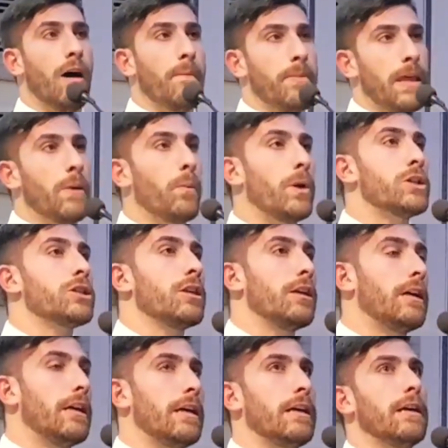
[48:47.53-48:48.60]
um, in
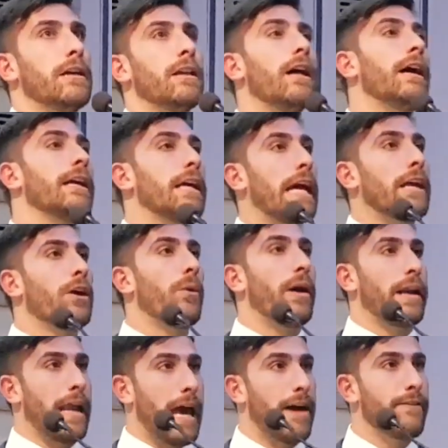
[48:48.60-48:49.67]
which the client
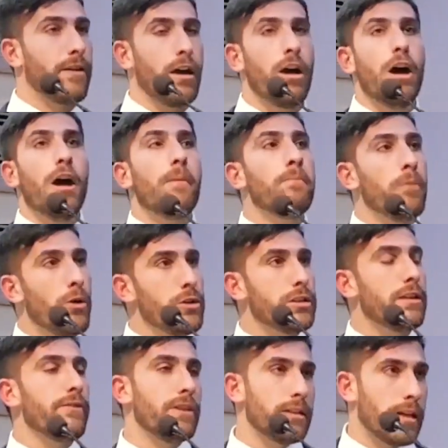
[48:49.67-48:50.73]
can go in and have.
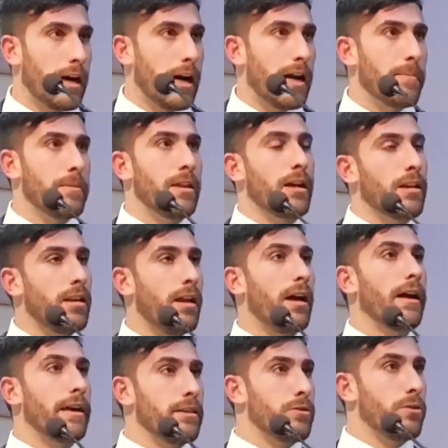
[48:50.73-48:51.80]
Most of the time, the
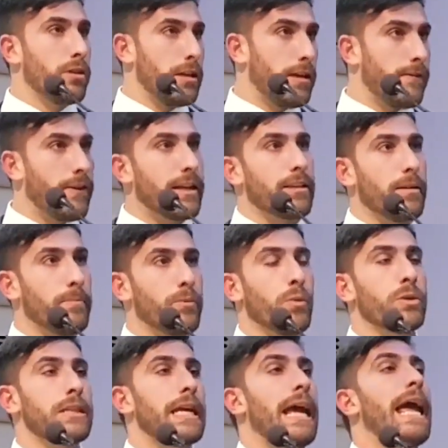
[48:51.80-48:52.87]
client or the
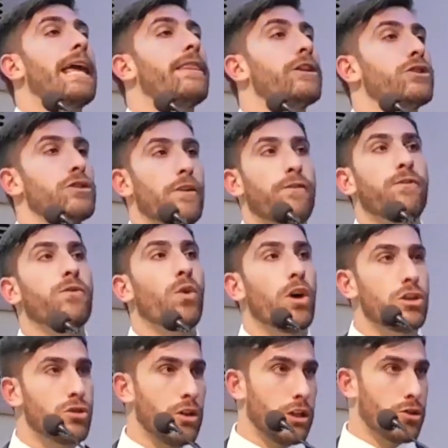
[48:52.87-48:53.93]
victim will say, hey, this is a
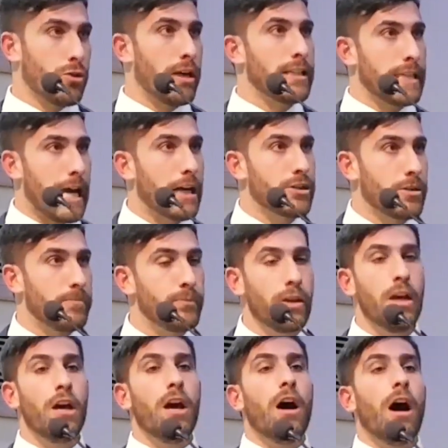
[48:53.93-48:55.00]
fraudulent
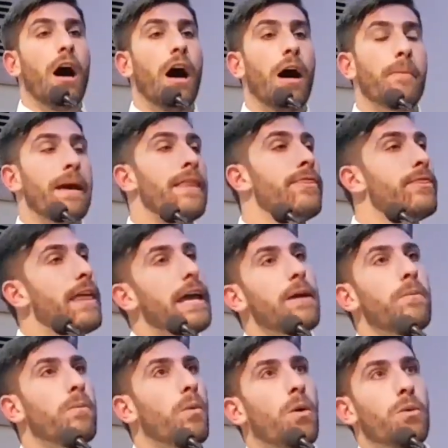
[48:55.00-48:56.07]
transaction. Um,
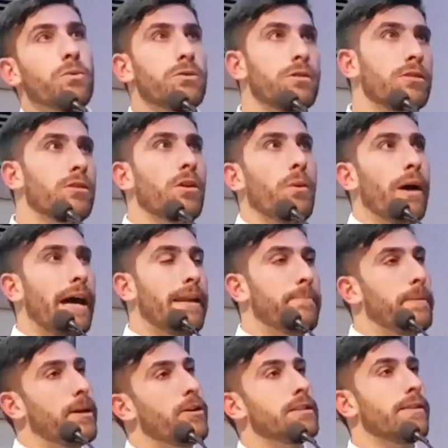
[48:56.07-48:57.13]
and they won't go
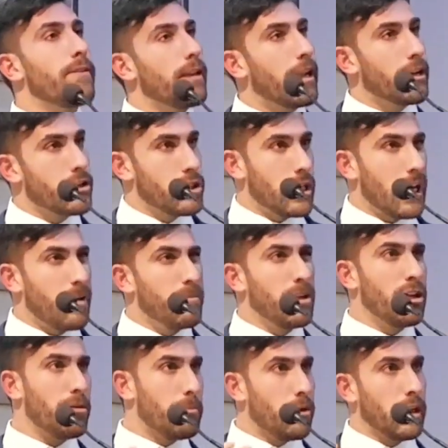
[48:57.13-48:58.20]
ahead because of a lot of
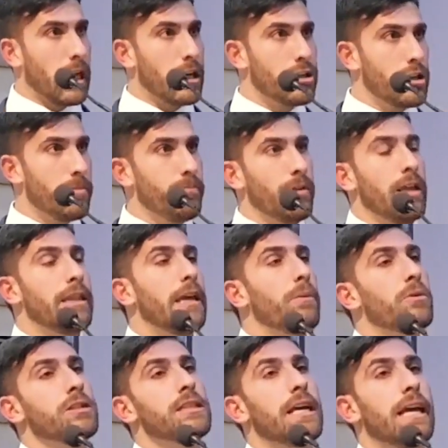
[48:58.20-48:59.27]
shame and
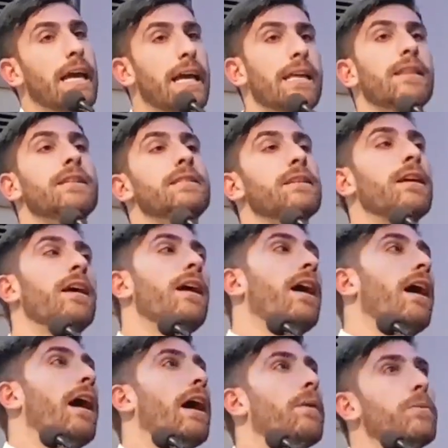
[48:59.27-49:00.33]
humiliation. They will say, hey, listen,